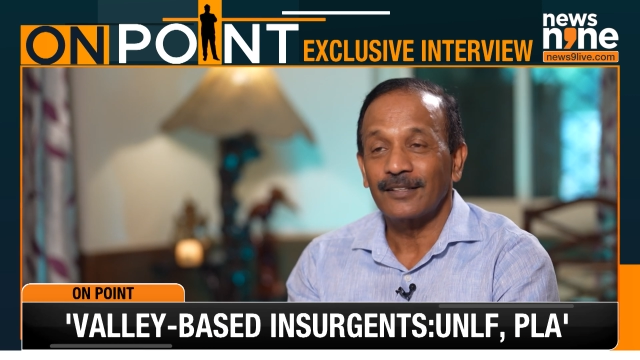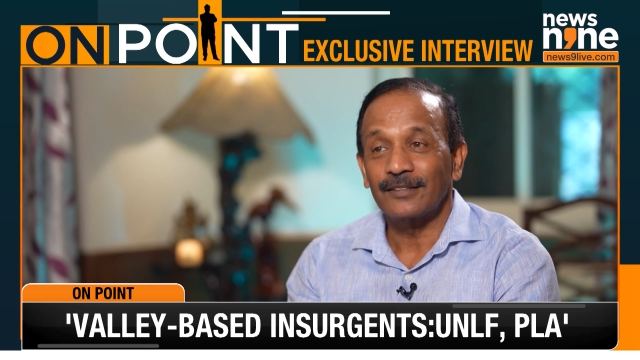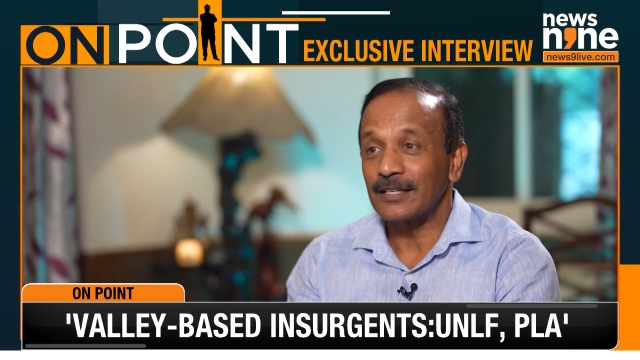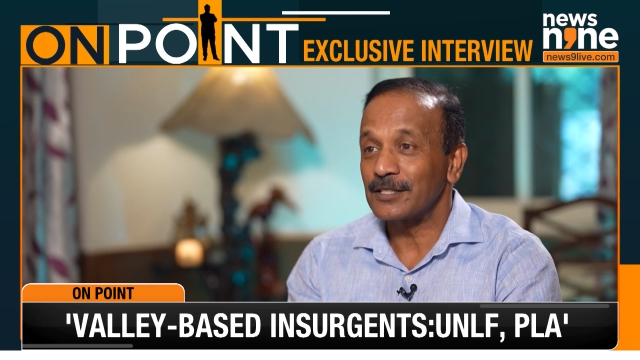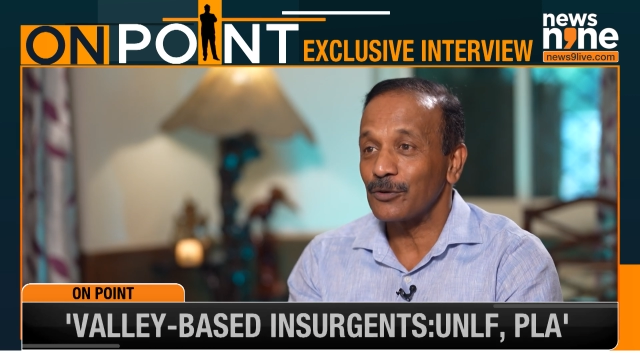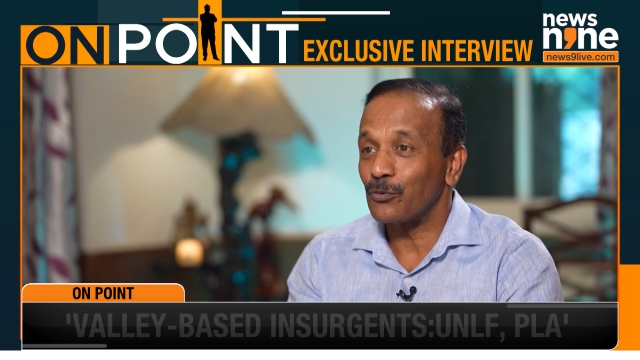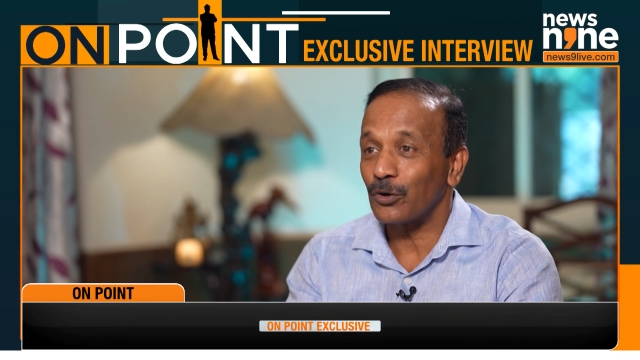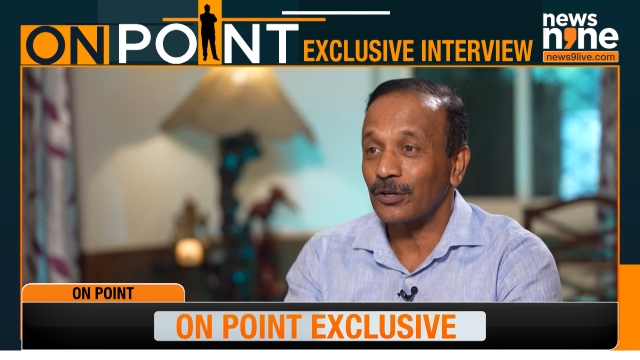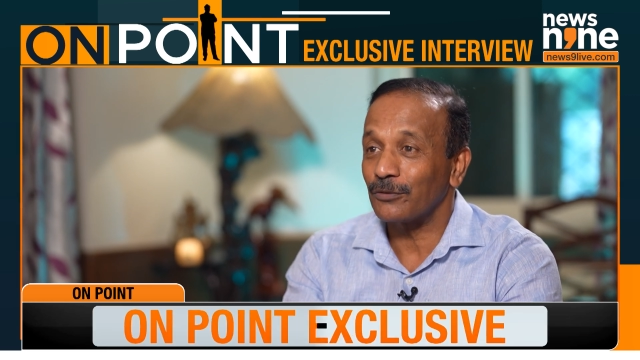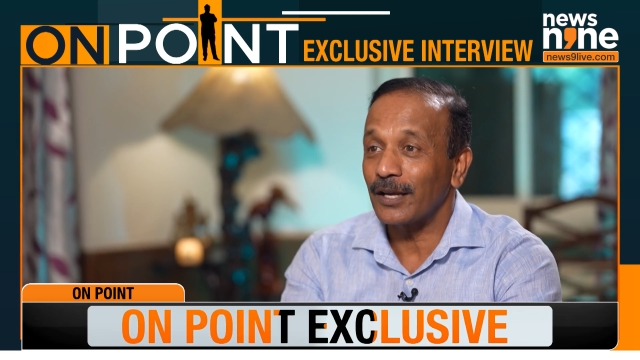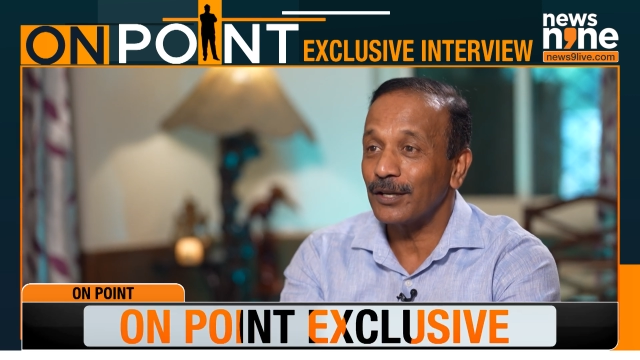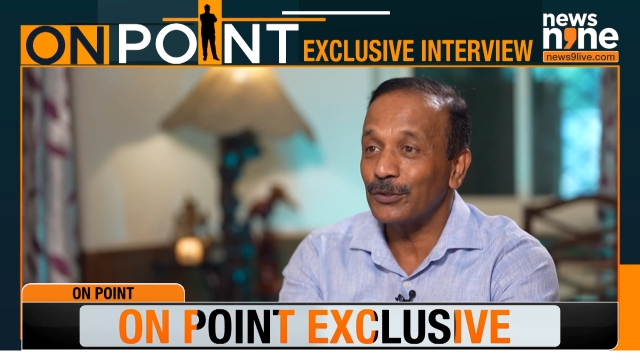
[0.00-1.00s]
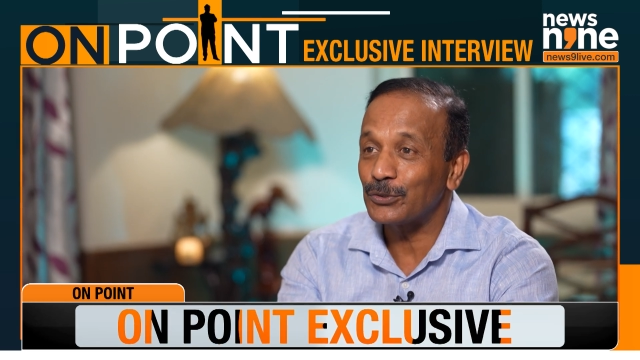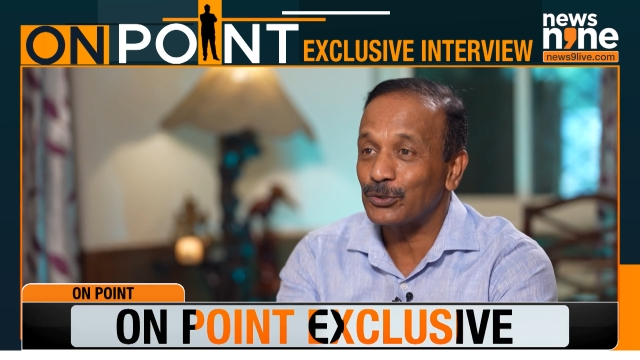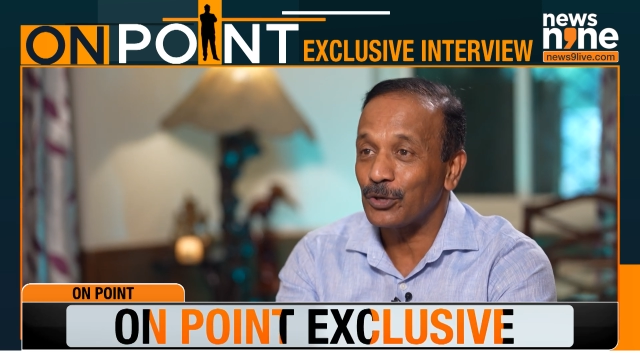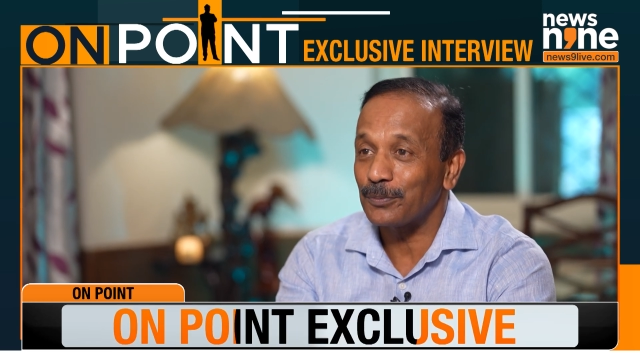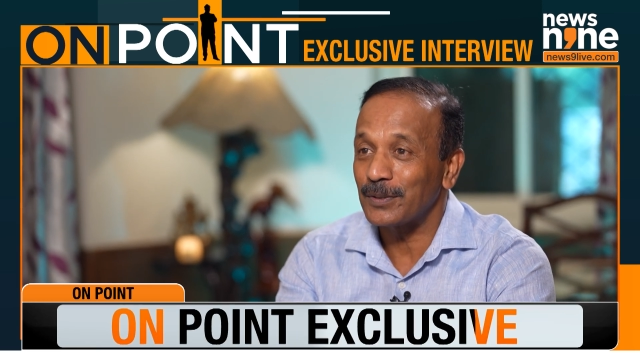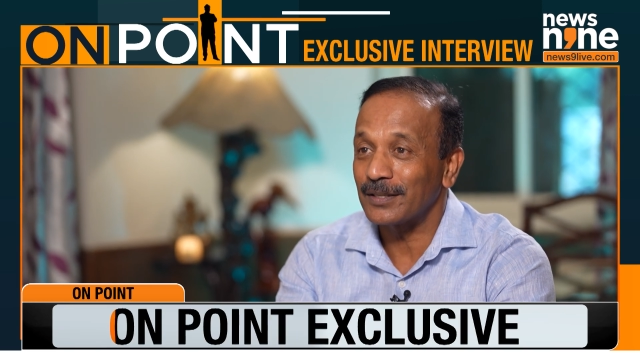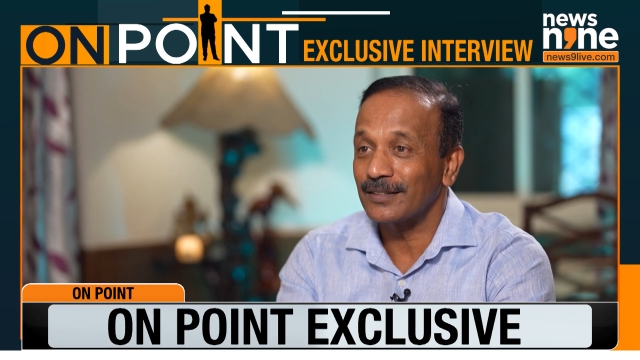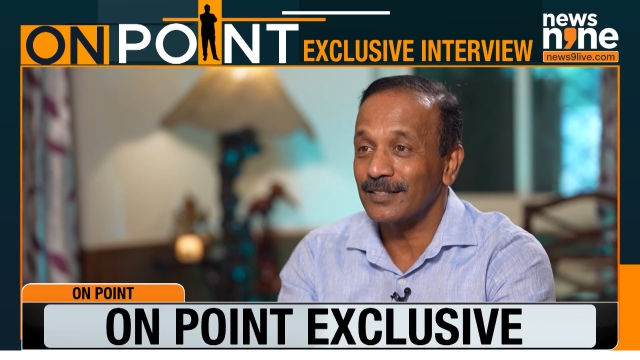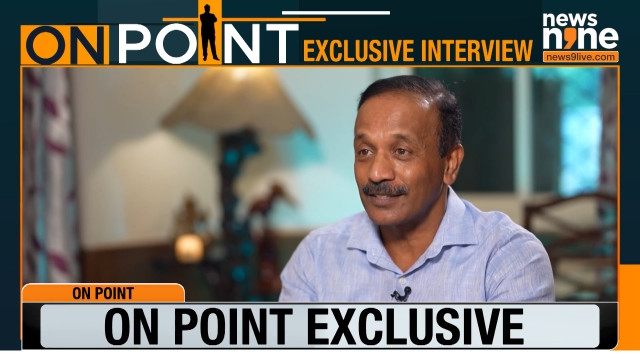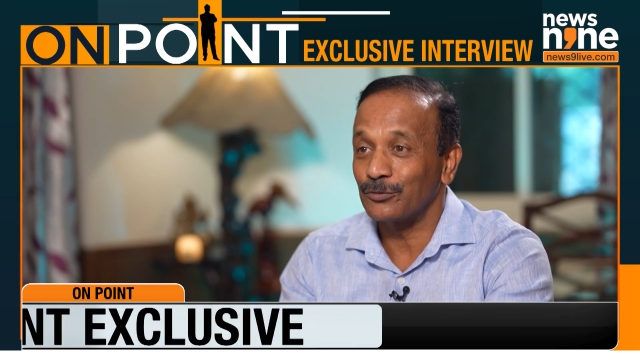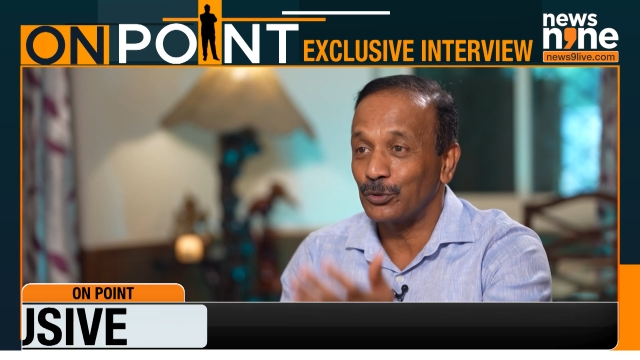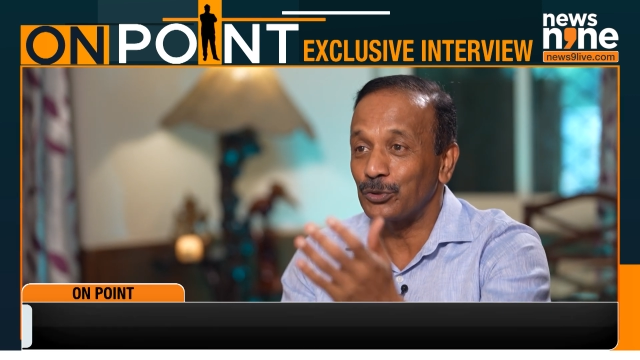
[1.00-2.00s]
Then said, what, why are you stopping?
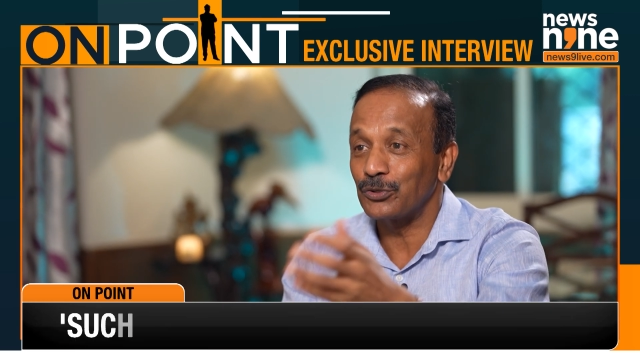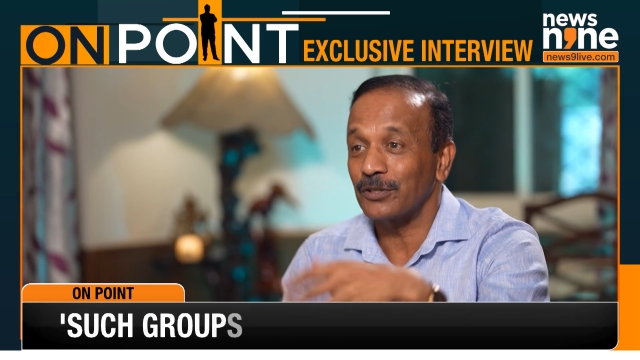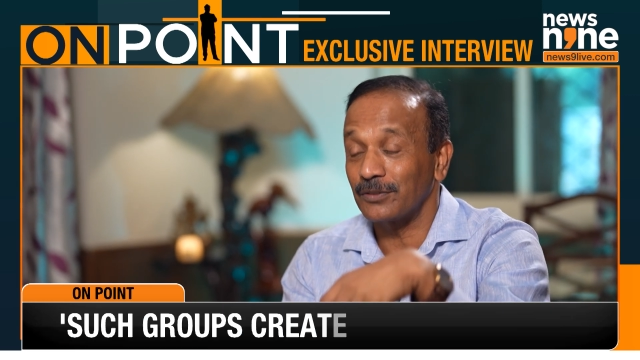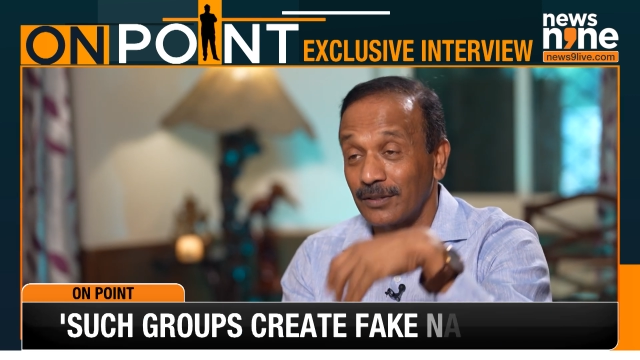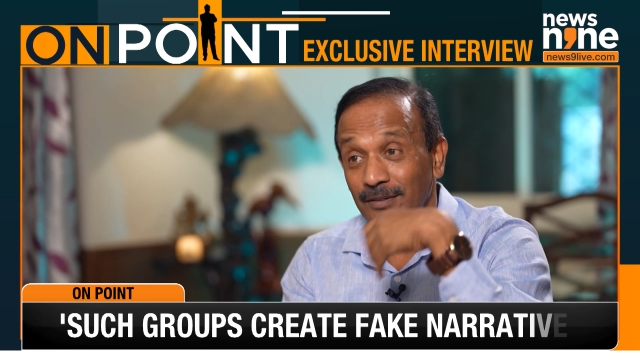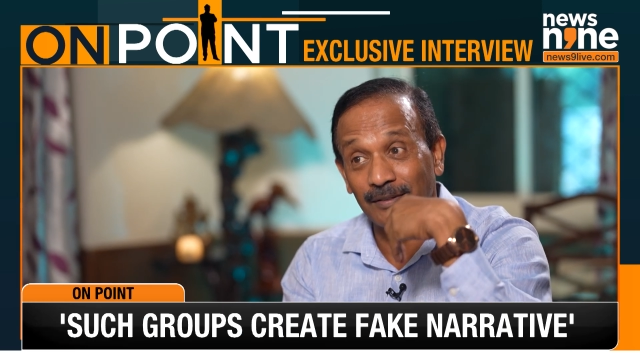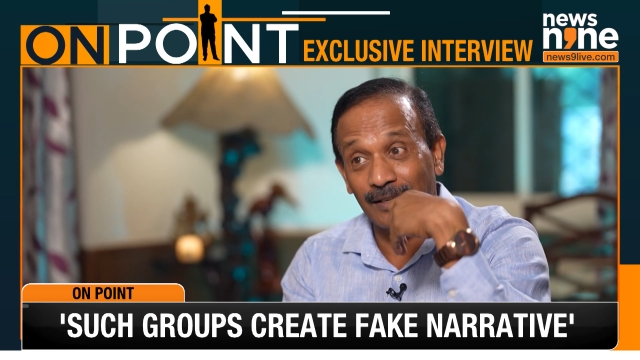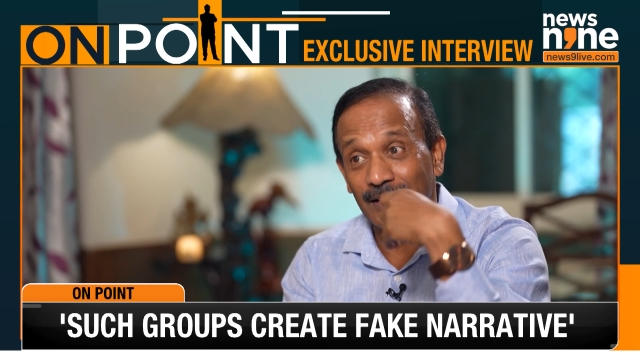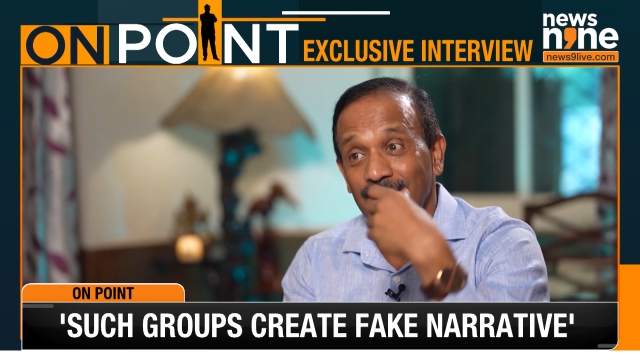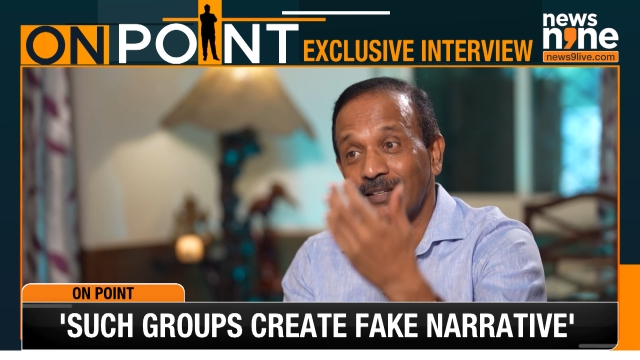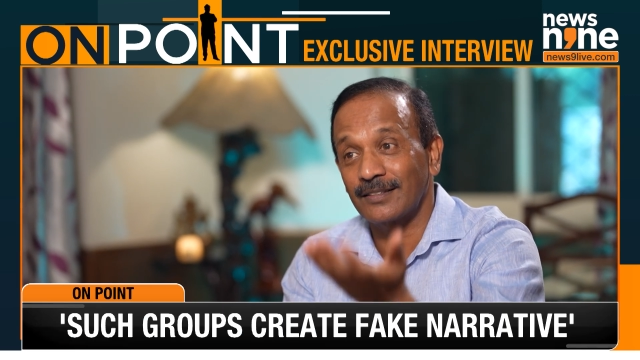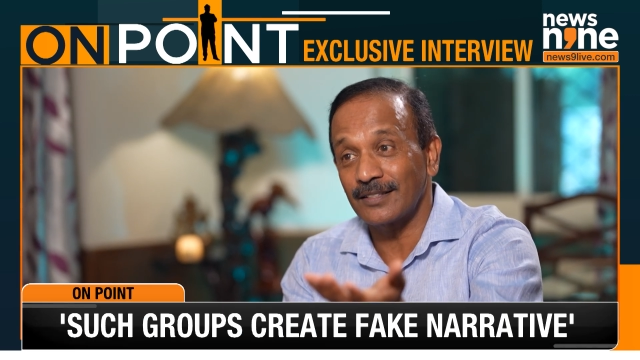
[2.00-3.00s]
This Don't you realize that